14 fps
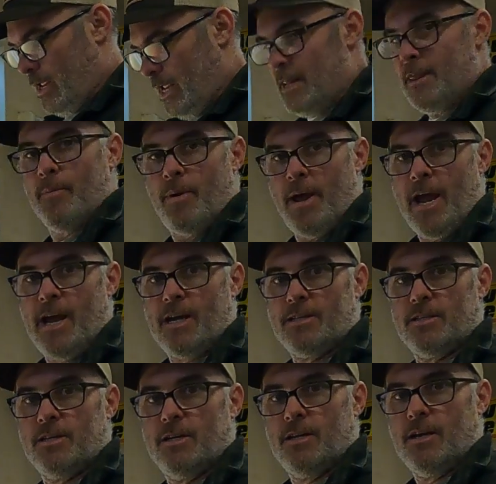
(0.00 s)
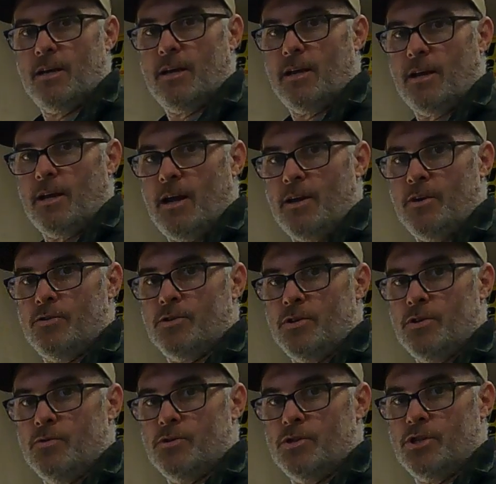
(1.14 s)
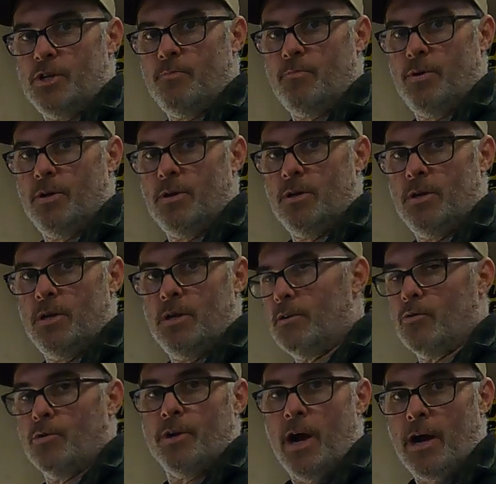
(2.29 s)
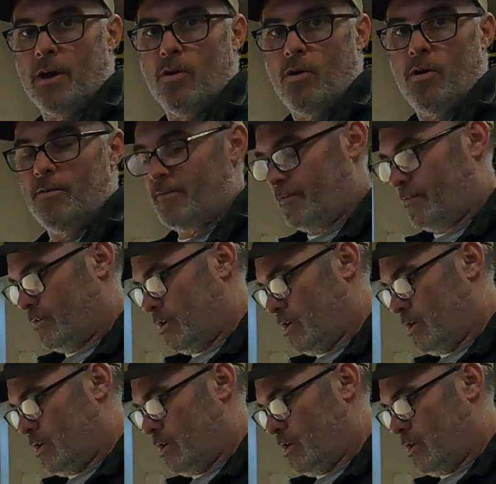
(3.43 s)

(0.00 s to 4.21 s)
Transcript: in the past, I used to use cheap or knockoff